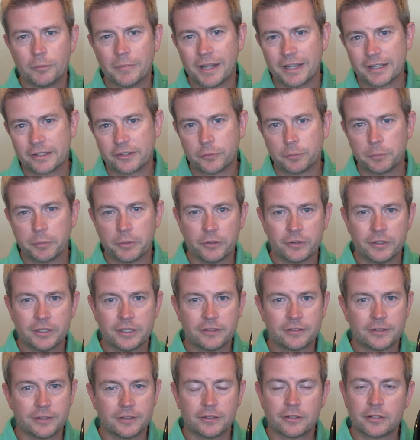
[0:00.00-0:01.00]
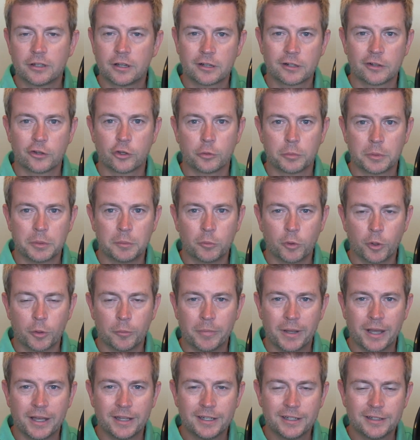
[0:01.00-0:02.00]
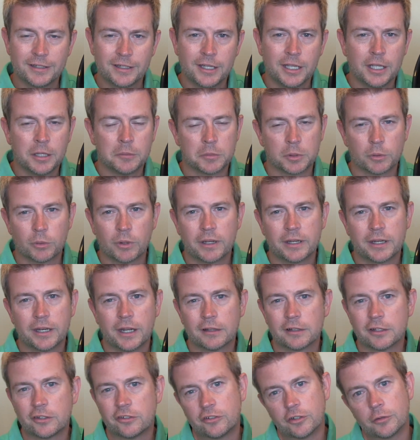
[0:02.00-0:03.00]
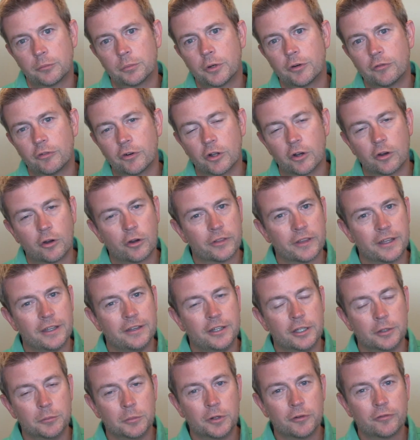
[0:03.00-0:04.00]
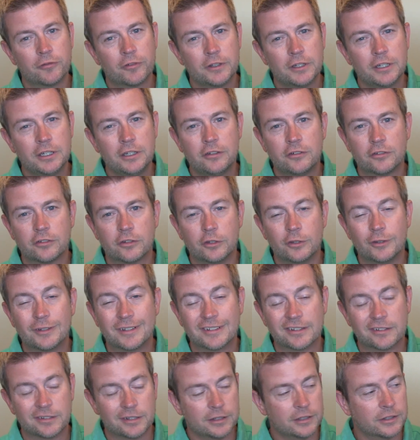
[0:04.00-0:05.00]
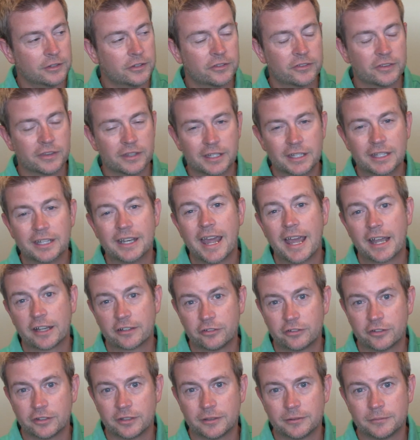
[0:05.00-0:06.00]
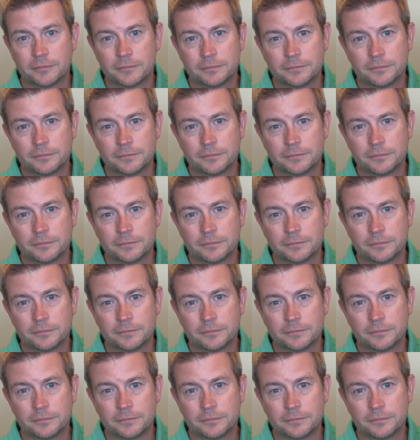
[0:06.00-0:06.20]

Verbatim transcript: and my experience and talk a little bit more about it. But right now, let's jump over to all that demo footage so you can see this thing in action.